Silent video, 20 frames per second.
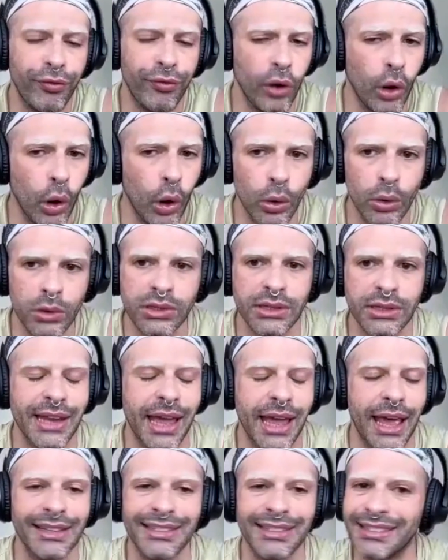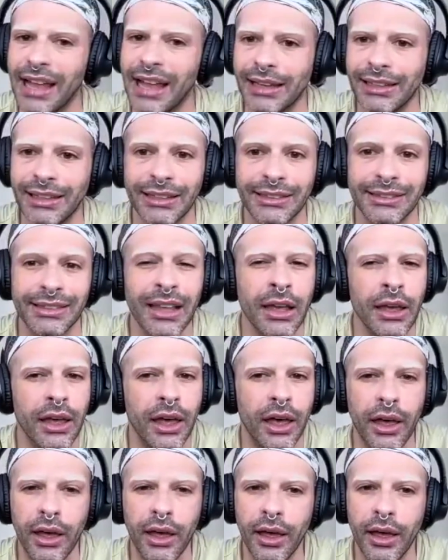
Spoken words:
some flawed studies.